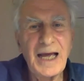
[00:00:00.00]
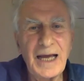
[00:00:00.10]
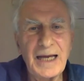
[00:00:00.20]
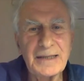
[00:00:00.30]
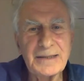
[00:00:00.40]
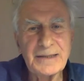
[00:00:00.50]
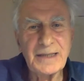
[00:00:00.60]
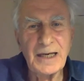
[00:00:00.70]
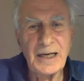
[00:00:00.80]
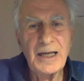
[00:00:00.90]

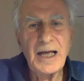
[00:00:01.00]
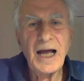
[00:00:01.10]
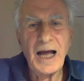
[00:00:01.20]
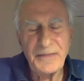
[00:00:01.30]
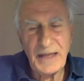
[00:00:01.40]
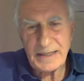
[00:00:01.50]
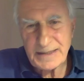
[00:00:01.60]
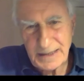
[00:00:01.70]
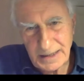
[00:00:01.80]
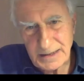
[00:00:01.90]
and I
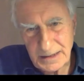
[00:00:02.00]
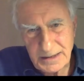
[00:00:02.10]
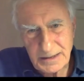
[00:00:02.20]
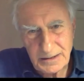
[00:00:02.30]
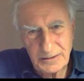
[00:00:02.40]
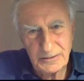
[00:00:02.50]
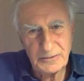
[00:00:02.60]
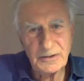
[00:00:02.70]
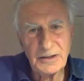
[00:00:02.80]
then sent it to